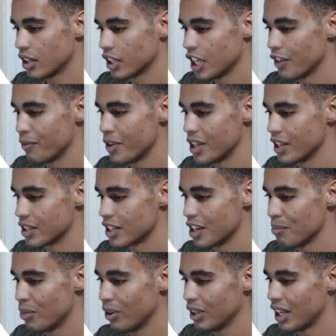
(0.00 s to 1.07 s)
give me the
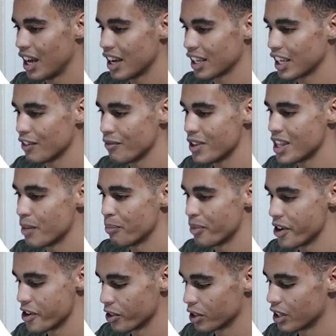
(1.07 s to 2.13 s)
symbol and give me the
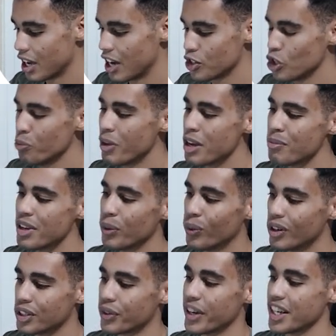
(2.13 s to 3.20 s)
period. And you may be
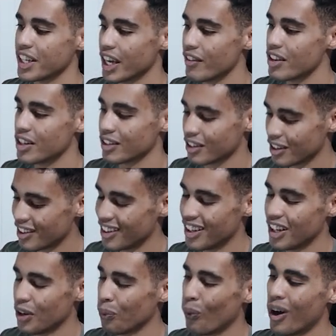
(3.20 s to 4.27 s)
wondering, Kevin,
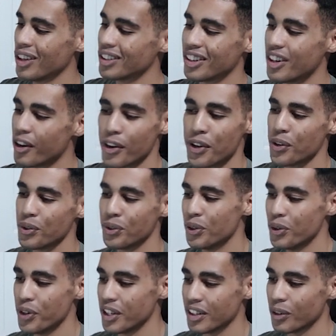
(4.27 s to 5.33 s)
what are you
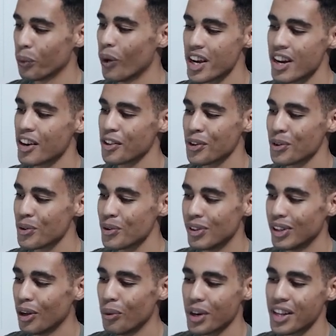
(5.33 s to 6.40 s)
doing? Why are you
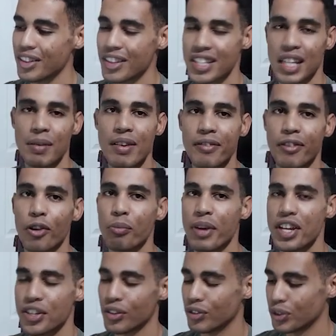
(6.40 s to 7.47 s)
loading the same
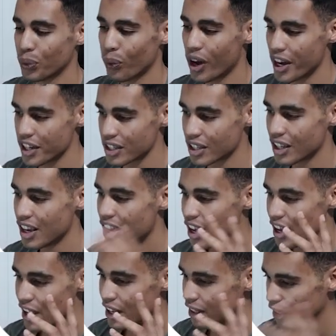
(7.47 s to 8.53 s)
information twice?
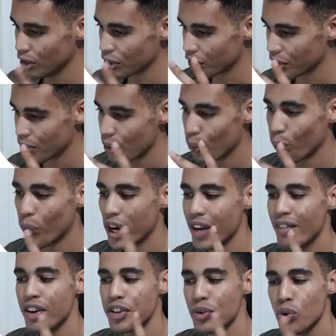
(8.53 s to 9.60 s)
Look,
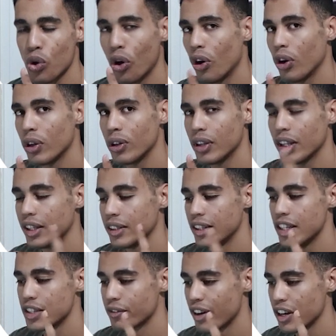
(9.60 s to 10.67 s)
whenever you call
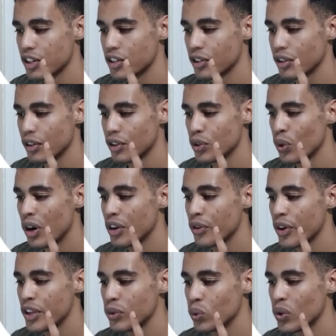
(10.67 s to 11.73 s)
this function, you are
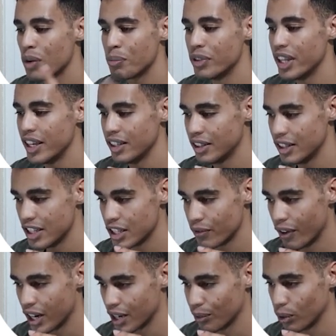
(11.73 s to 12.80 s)
going to update this
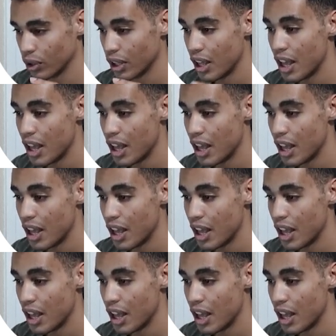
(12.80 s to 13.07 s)
variable.